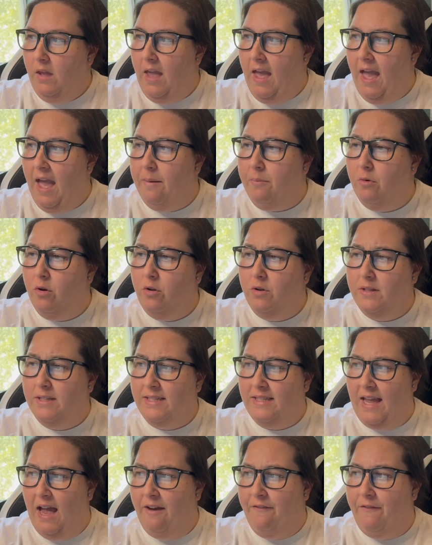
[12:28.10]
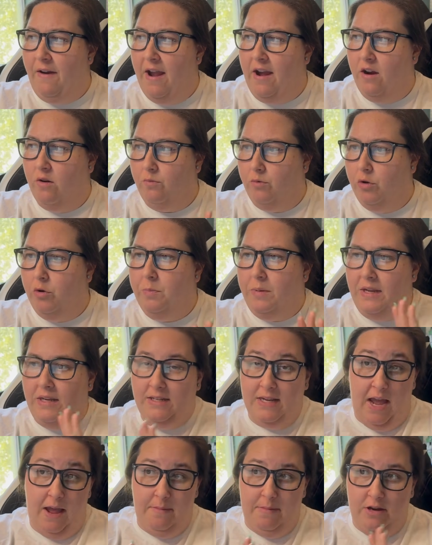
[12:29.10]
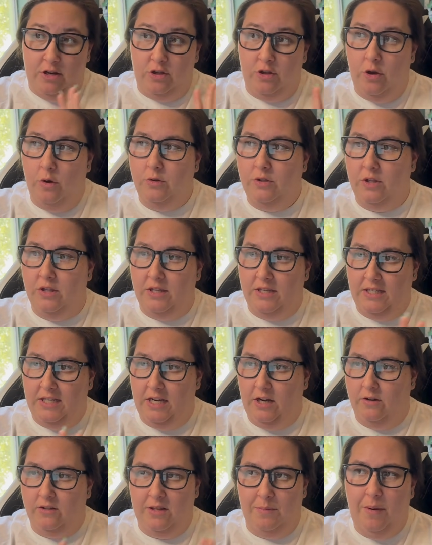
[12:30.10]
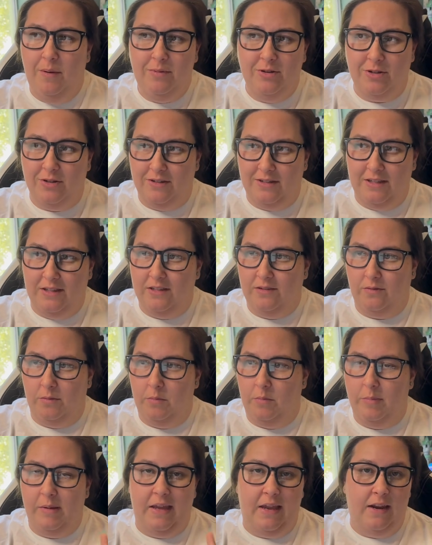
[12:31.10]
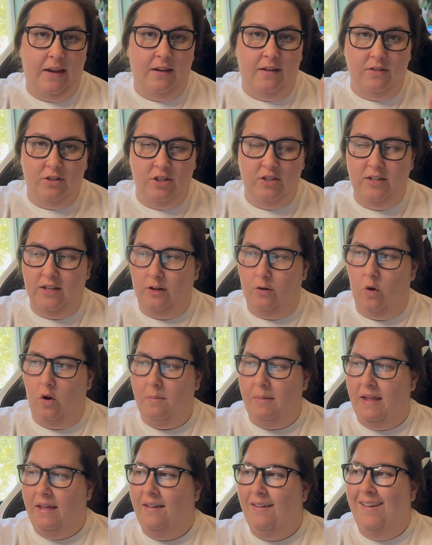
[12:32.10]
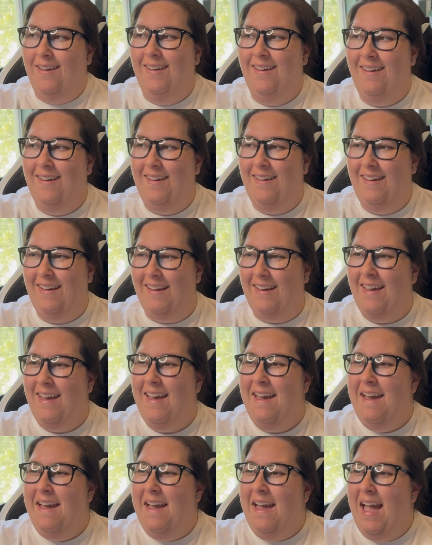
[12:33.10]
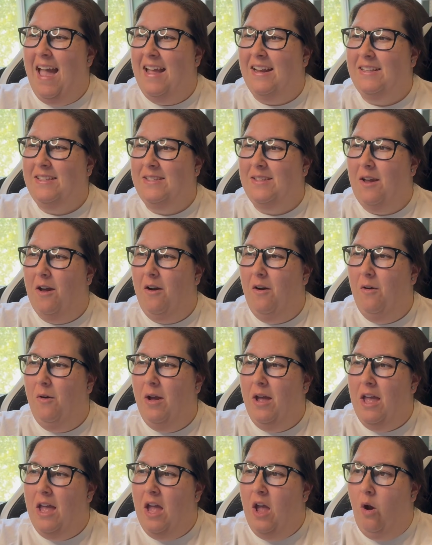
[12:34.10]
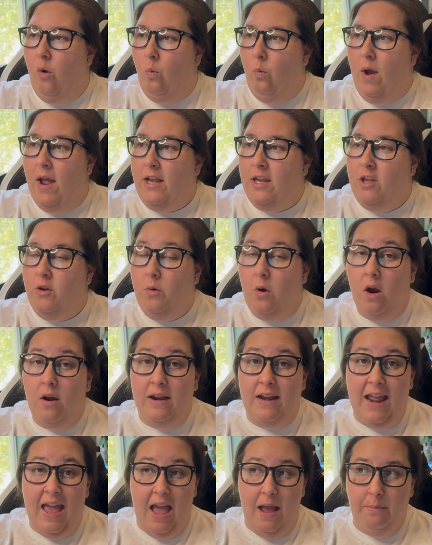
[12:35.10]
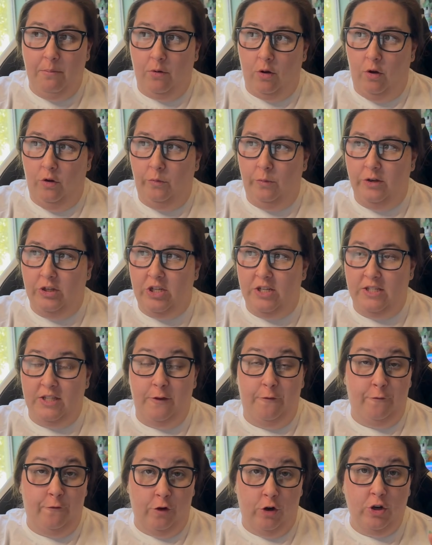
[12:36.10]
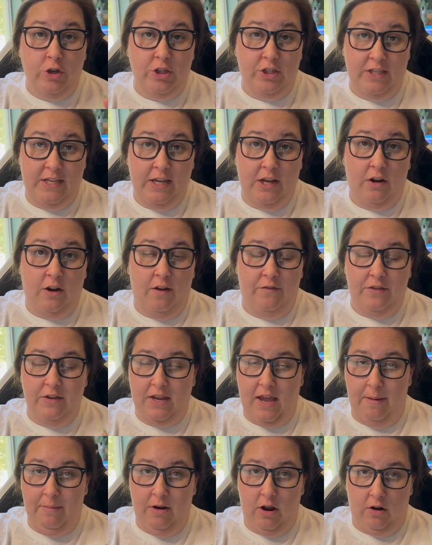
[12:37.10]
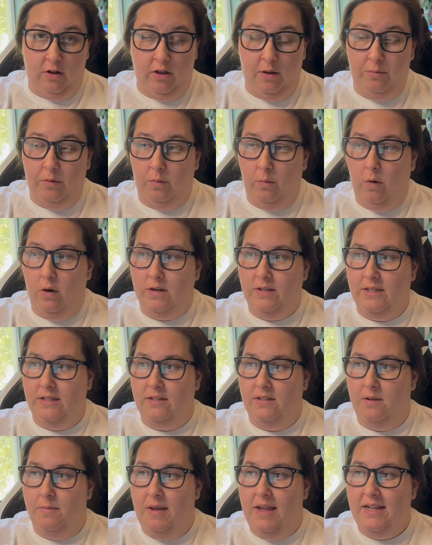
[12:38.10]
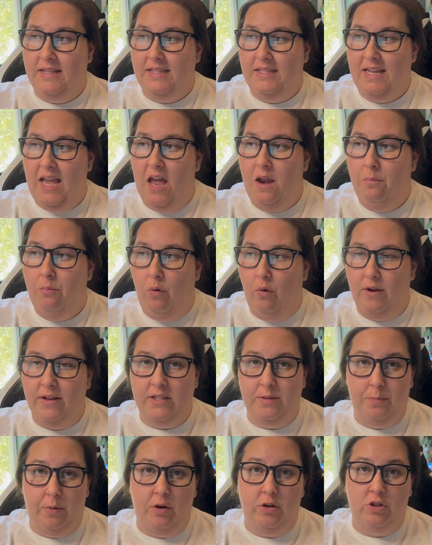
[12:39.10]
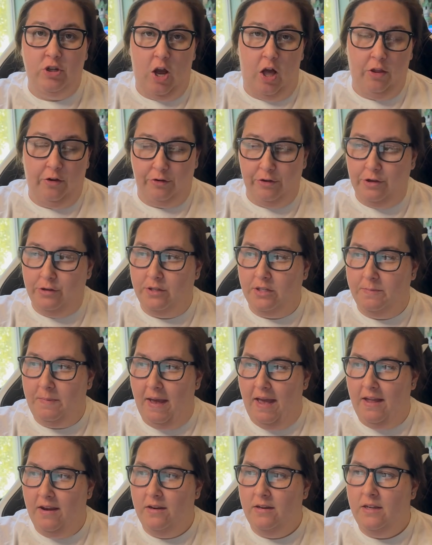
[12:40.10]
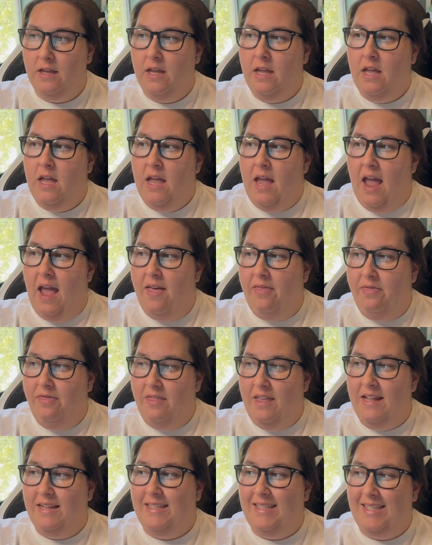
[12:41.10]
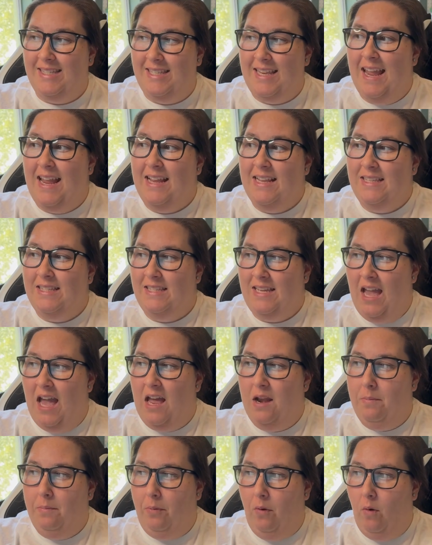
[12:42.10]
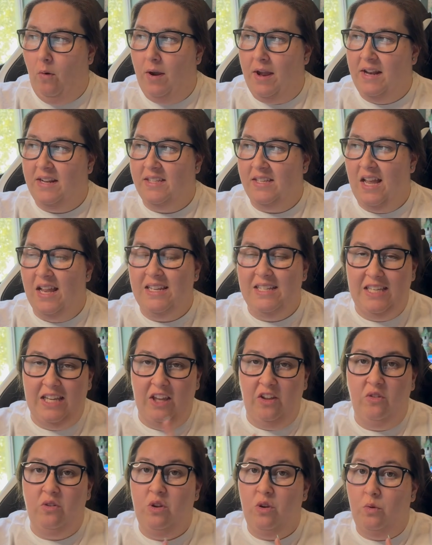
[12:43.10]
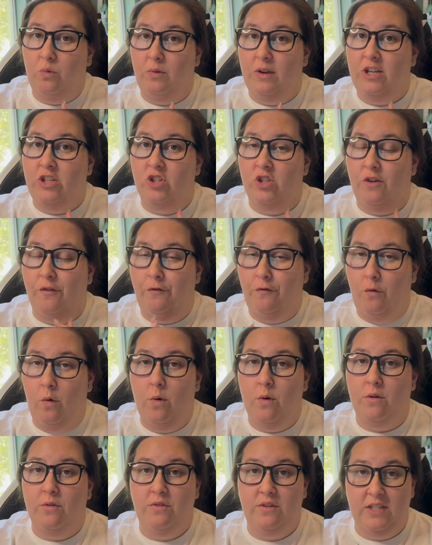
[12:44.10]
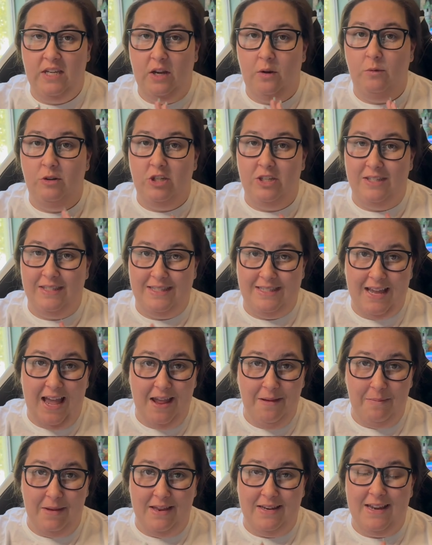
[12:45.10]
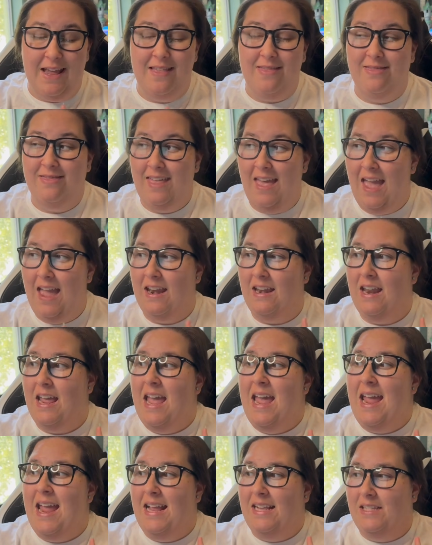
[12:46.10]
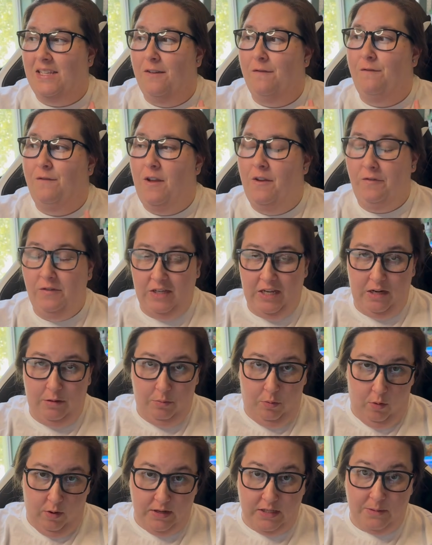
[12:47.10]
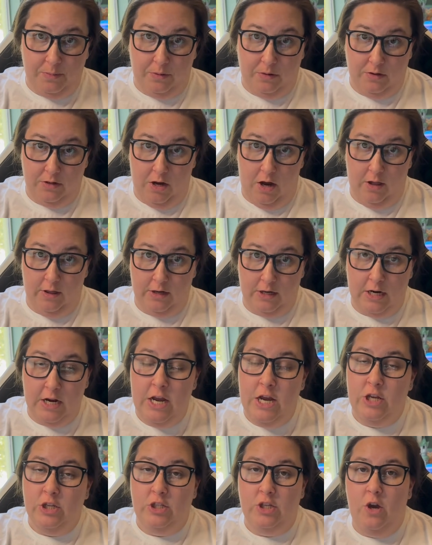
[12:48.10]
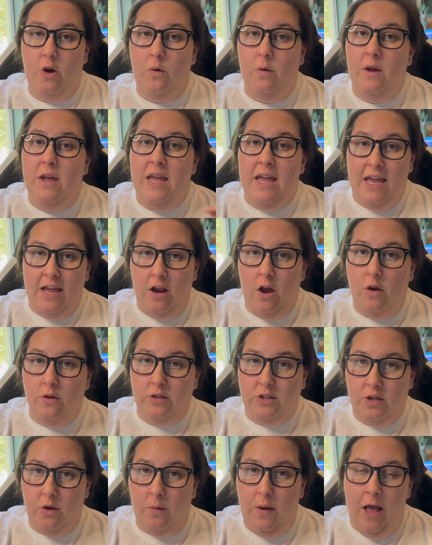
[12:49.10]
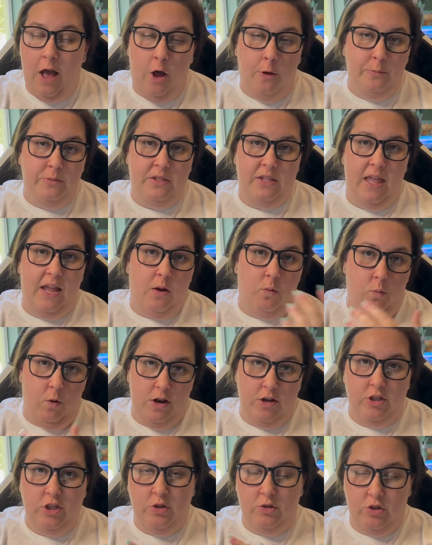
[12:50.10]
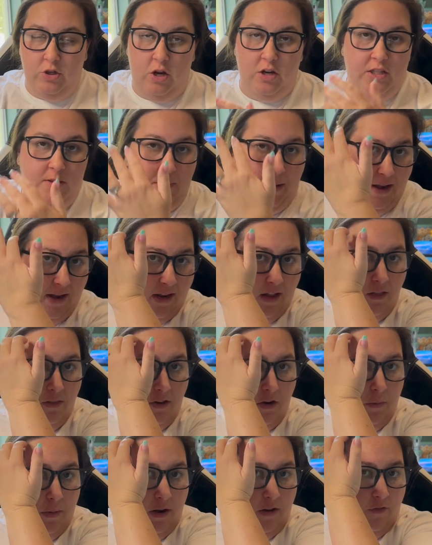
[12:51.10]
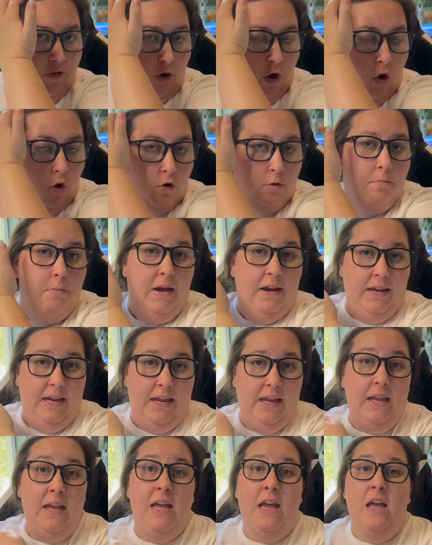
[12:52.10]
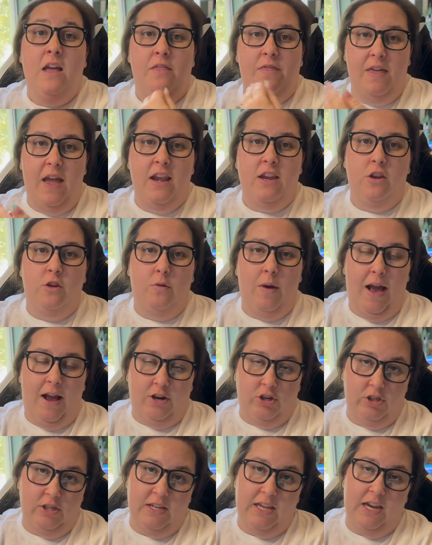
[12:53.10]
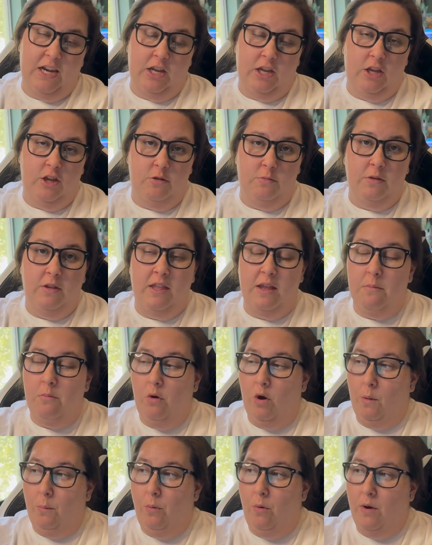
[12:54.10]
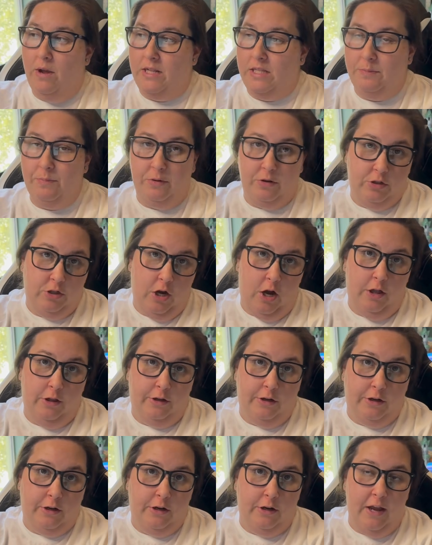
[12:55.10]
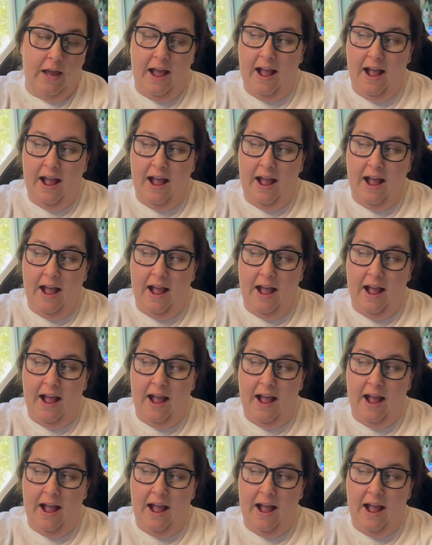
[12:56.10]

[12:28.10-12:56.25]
emerald, sapphire, ruby, diamond. Those are the tiers. I probably should have did this from the beginning. Just ignore me. And so when you are in emerald, which is the first tier of the Diamond Art Club reward system, it's 10 points per dollar you spend. And it stays 10 points until you reach the 4th tier, which is diamond, and then it's 15 points per dollar. So it also helps, like, once you start spending a little bit of your own money, then you actually can accumulate more points per dollar